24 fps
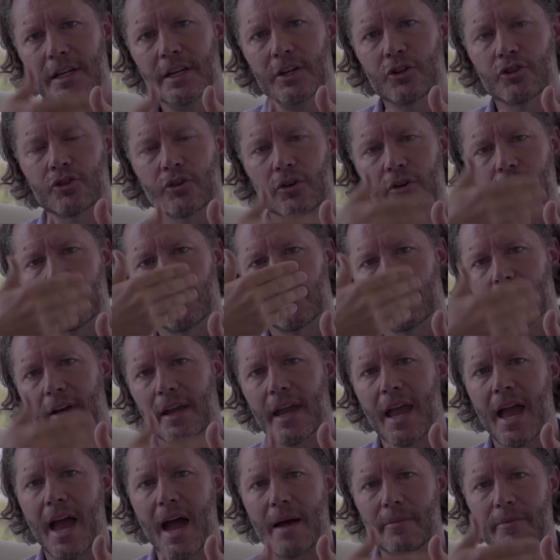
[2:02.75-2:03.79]
T-shirt or the
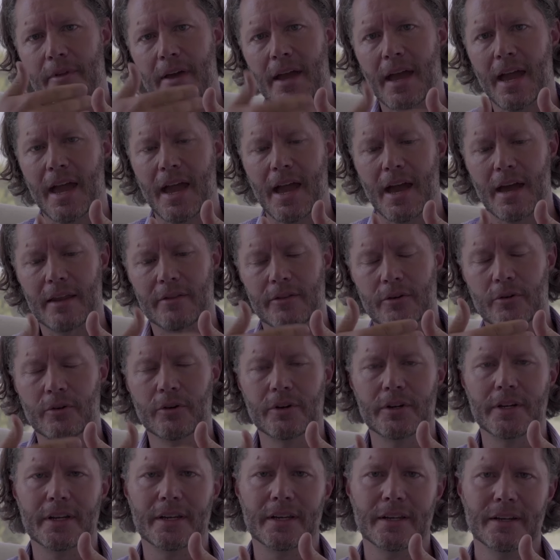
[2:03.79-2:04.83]
cap, the hat, the
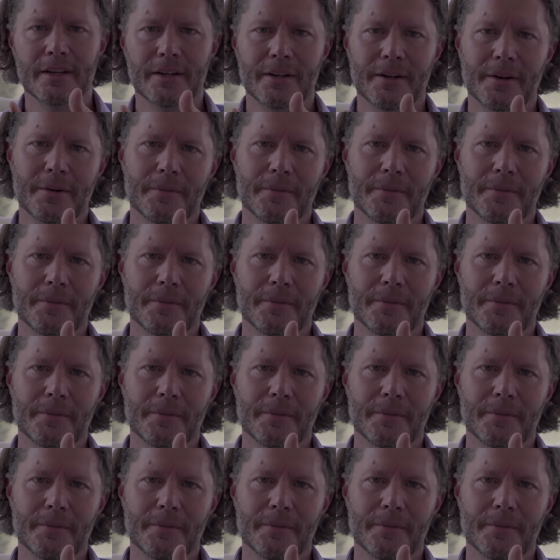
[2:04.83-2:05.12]
hoodie.